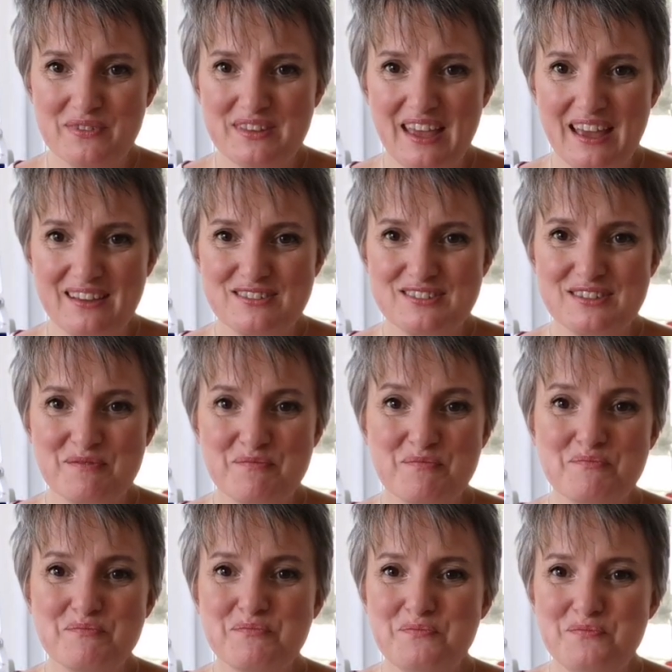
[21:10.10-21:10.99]
Yeah,
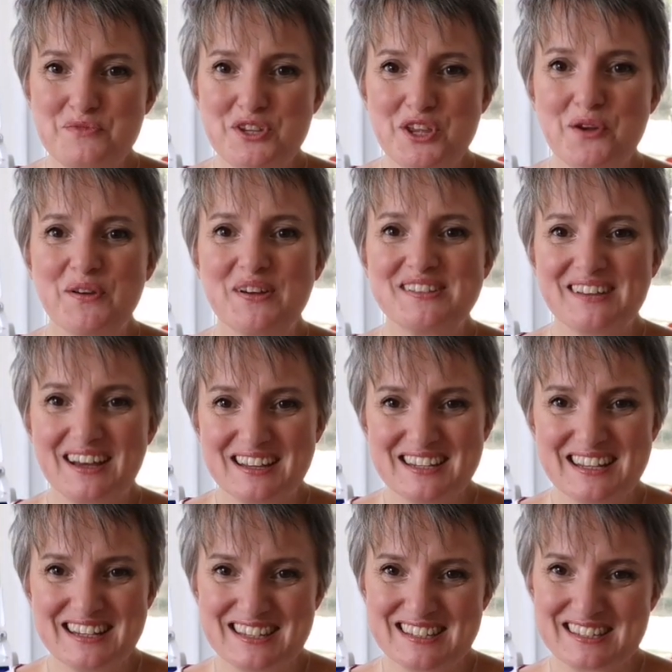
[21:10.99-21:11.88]
some new
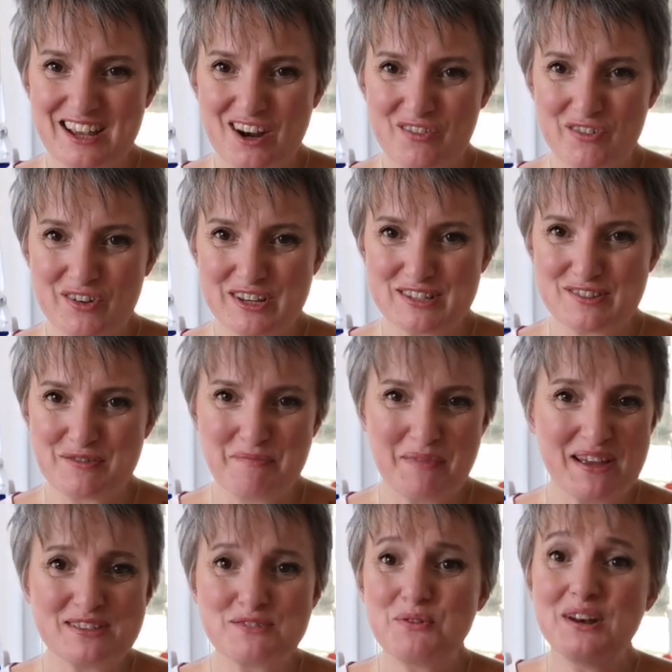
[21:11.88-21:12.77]
exciting discoveries for
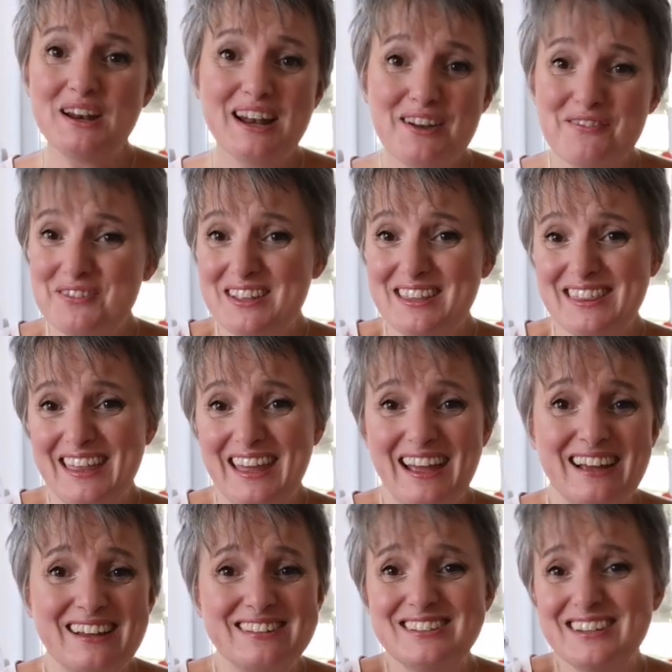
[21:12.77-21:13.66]
me. So what a lovely
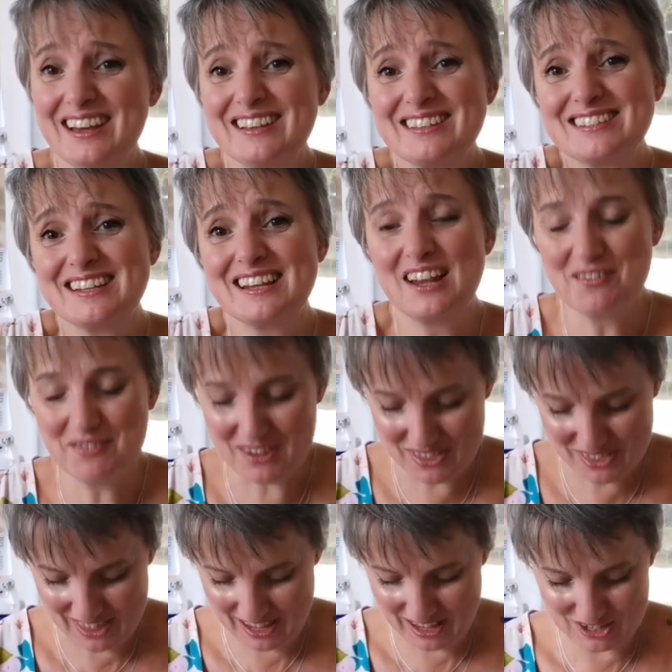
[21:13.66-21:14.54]
thing, just a
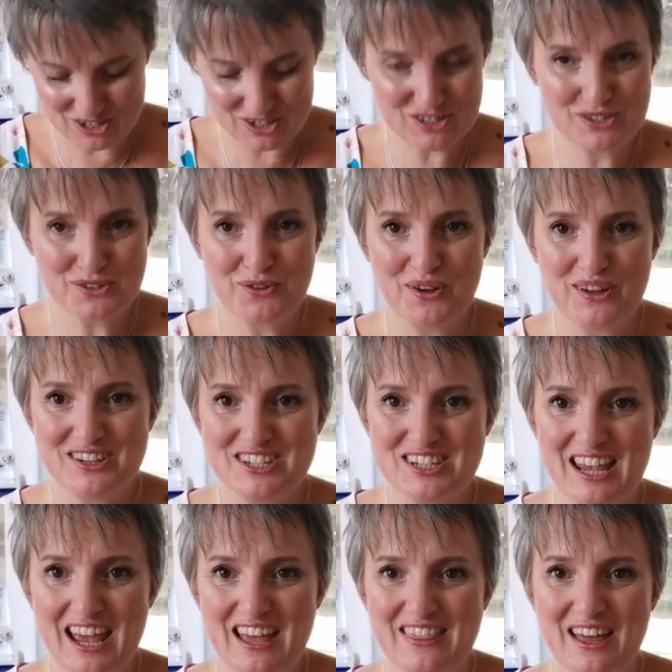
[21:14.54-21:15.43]
lovely thing. I just thought I'd
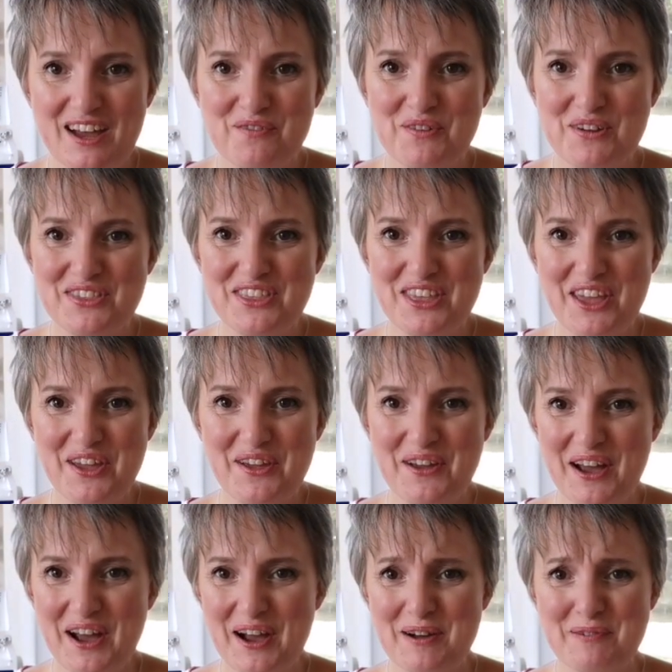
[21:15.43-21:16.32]
share that with
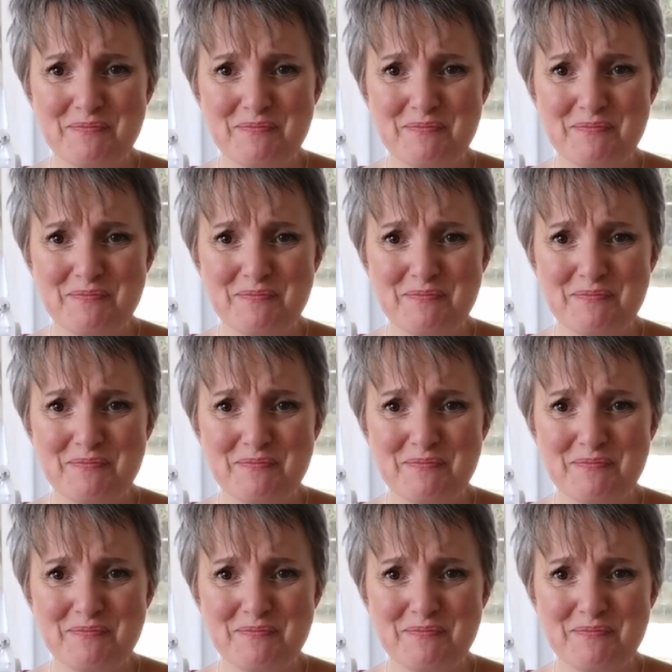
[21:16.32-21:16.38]
you.